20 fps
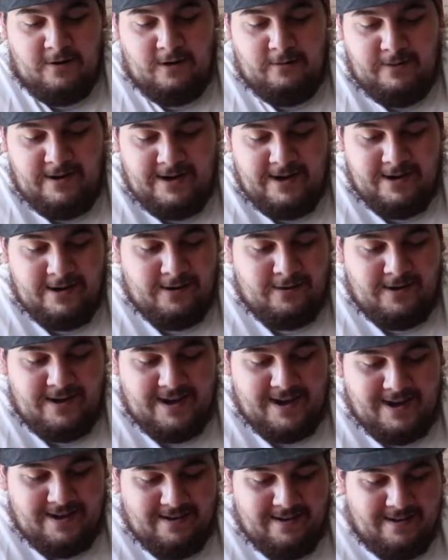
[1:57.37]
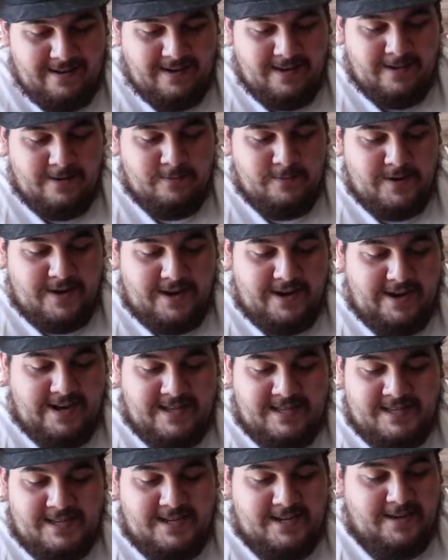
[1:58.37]
to read it, go ahead. But
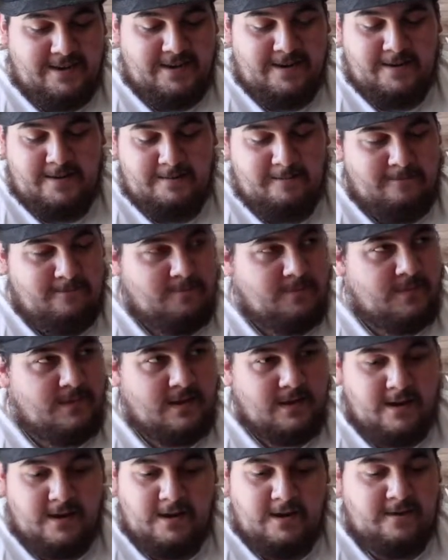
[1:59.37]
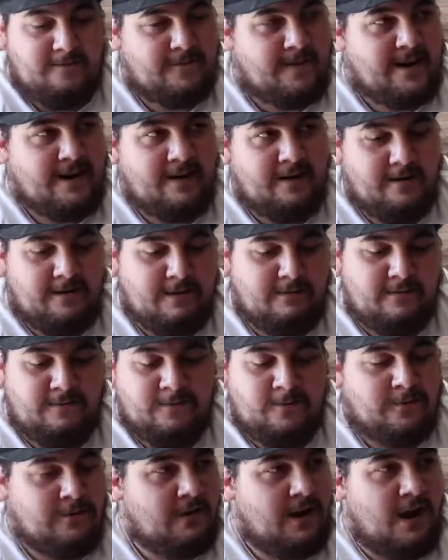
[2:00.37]
it's a fire level 4